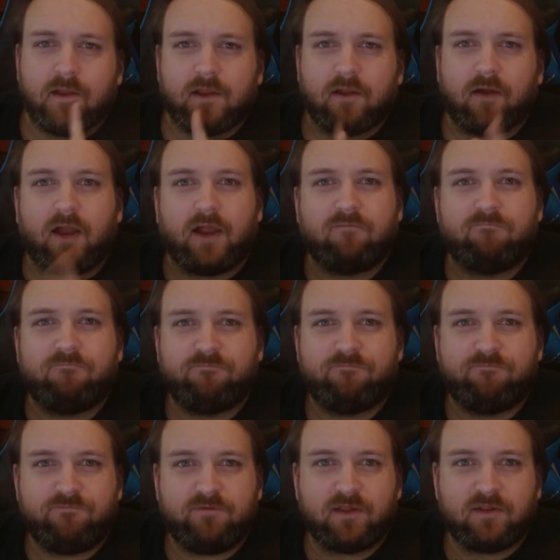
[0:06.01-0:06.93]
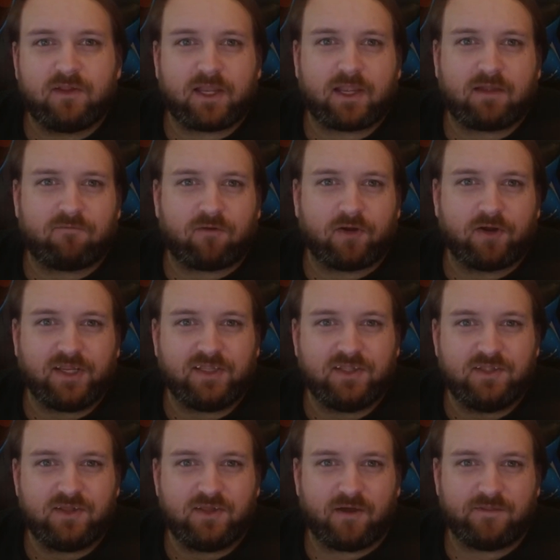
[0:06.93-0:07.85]
I feel like I've already
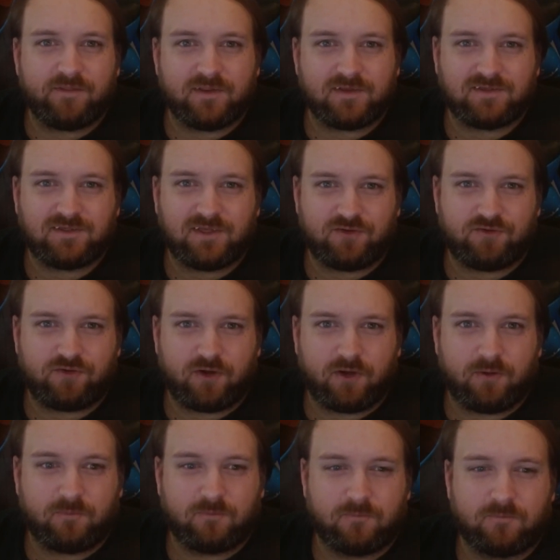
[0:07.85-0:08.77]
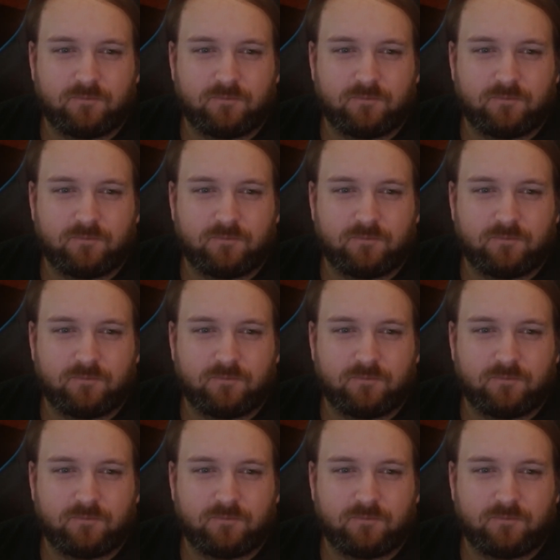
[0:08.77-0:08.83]
done this intro.